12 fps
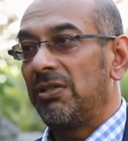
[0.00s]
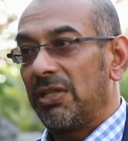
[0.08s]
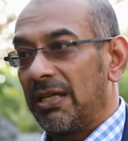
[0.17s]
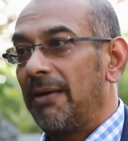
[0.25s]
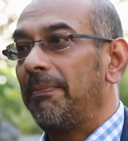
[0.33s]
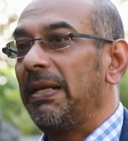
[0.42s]

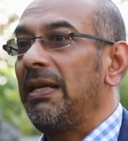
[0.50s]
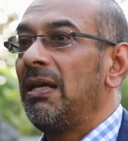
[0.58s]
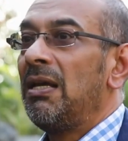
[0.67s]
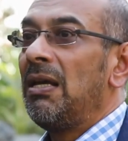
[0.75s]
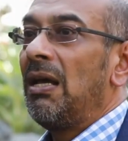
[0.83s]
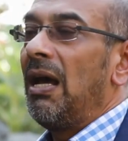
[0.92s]
It's a company,
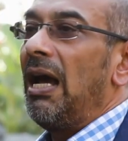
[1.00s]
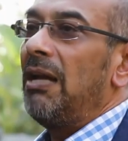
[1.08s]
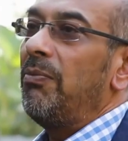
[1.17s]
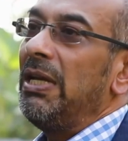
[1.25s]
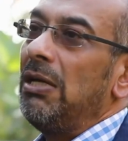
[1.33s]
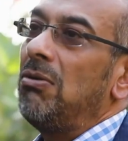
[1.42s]

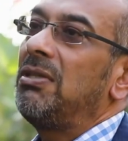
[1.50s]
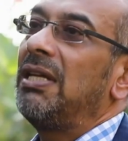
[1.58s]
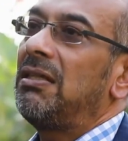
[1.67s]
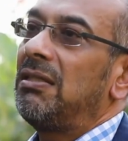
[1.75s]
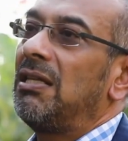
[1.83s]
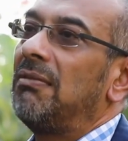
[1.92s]
and we looked
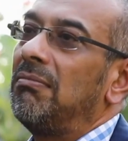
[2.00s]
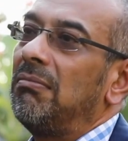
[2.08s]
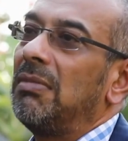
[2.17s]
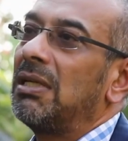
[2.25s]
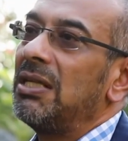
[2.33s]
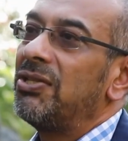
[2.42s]
at
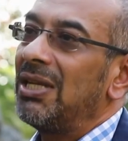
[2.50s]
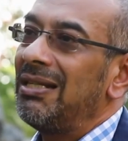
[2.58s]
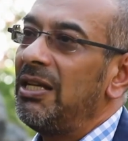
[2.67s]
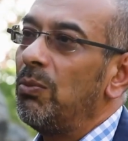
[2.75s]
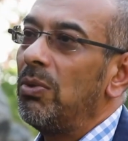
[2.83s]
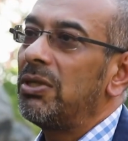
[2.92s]
some
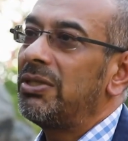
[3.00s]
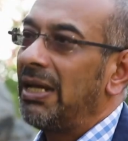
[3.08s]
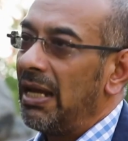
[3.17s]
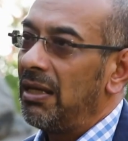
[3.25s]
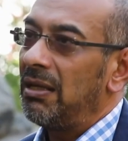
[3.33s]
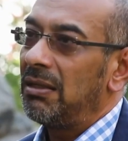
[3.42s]
consulting work
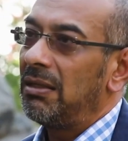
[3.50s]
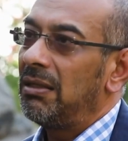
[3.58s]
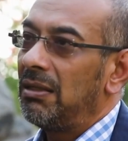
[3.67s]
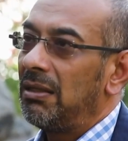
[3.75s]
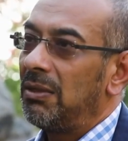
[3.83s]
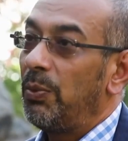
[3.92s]
together
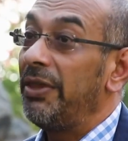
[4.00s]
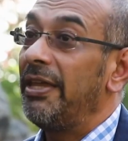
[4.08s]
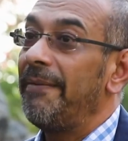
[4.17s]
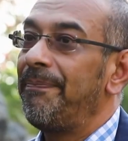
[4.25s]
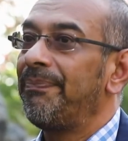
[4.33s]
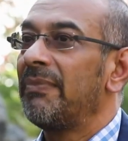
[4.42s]
with
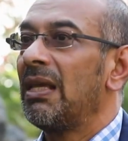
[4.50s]
them.